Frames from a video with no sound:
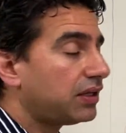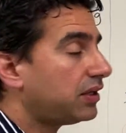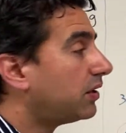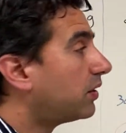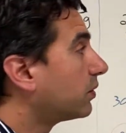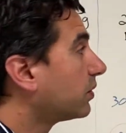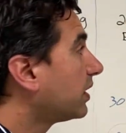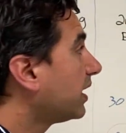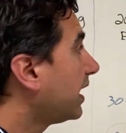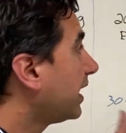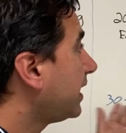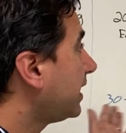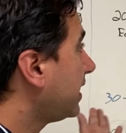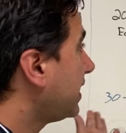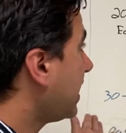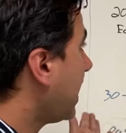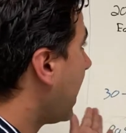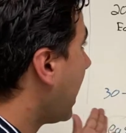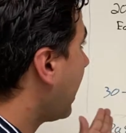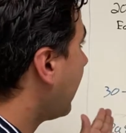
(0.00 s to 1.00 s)
cut it in
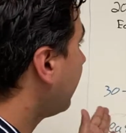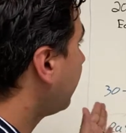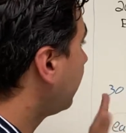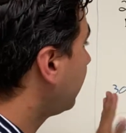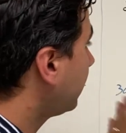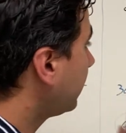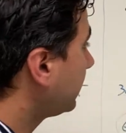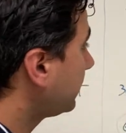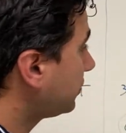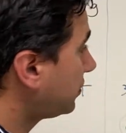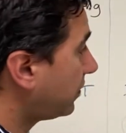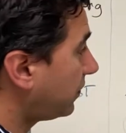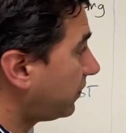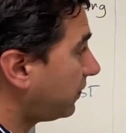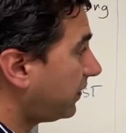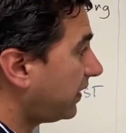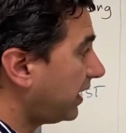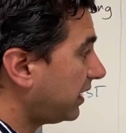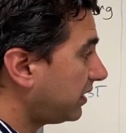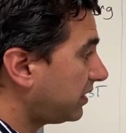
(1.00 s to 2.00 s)
half to
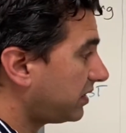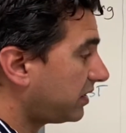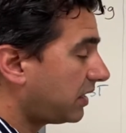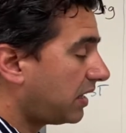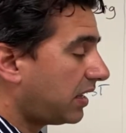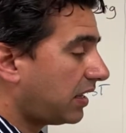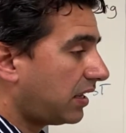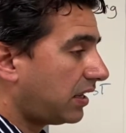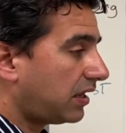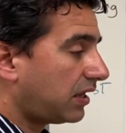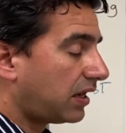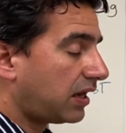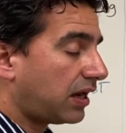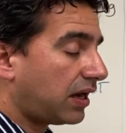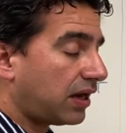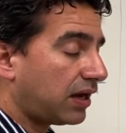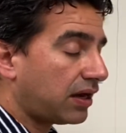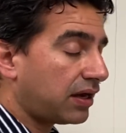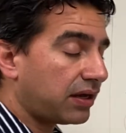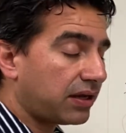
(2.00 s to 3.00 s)
fit
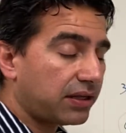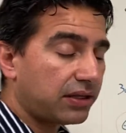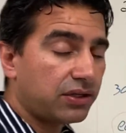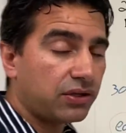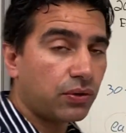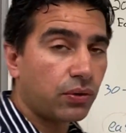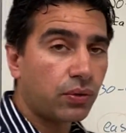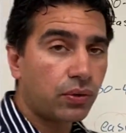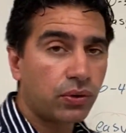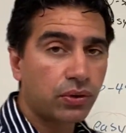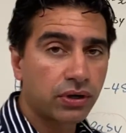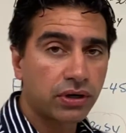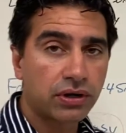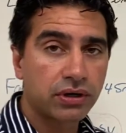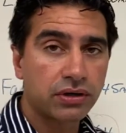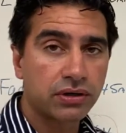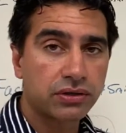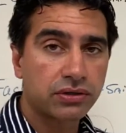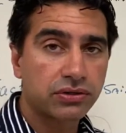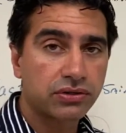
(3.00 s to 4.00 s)

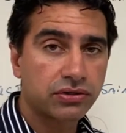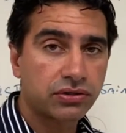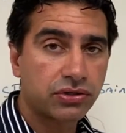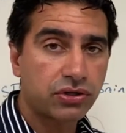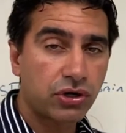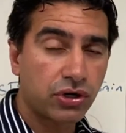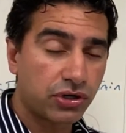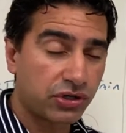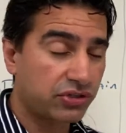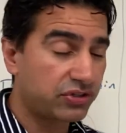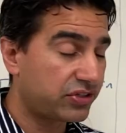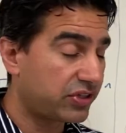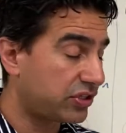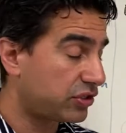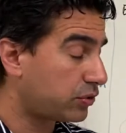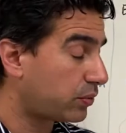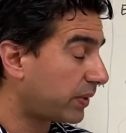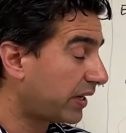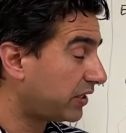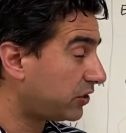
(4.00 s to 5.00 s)
your current
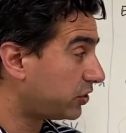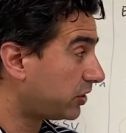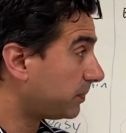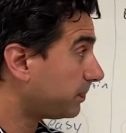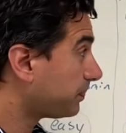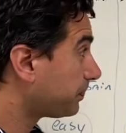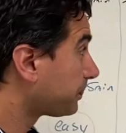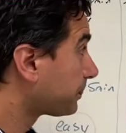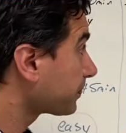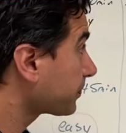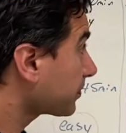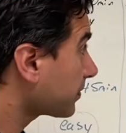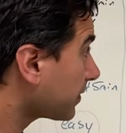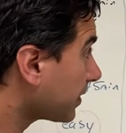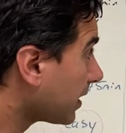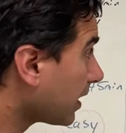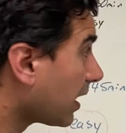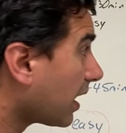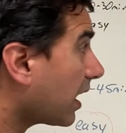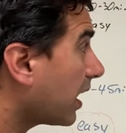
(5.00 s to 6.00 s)
situation.
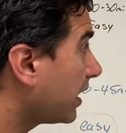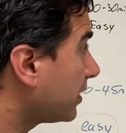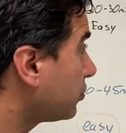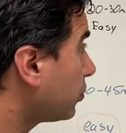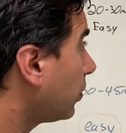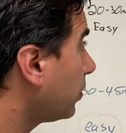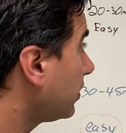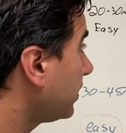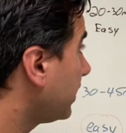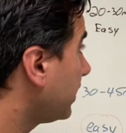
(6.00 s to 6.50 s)
I totally